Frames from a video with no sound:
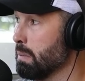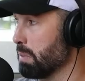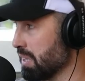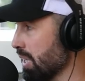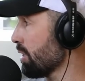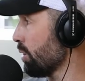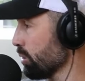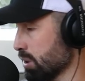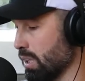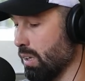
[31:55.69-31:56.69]
But then
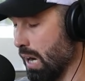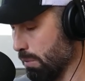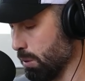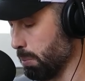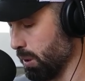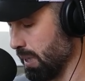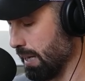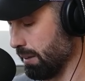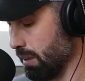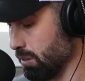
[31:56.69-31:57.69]
also I would put it
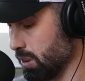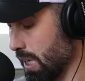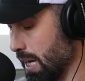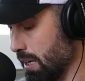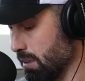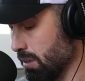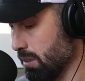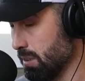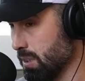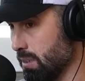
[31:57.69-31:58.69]
out there and say,
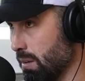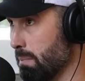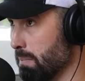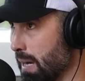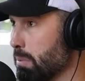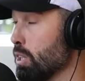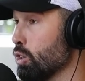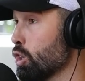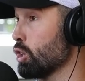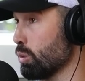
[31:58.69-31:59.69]
maybe
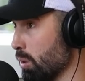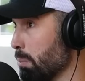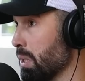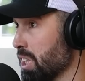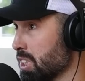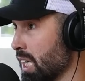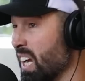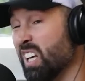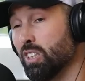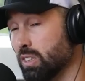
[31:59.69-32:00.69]
you should quit
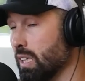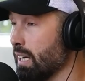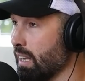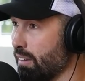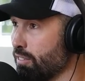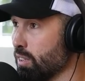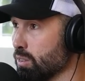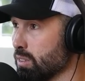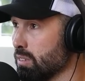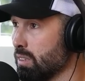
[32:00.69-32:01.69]
BJJ and just see how that
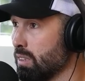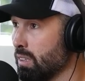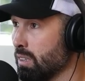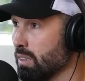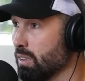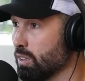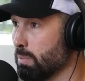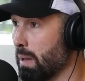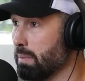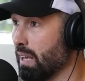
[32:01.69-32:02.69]
feels. Because
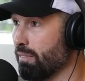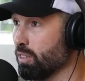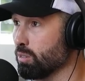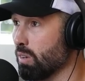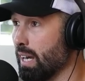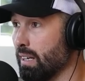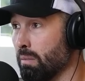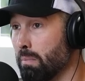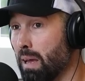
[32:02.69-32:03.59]
maybe that feels right. And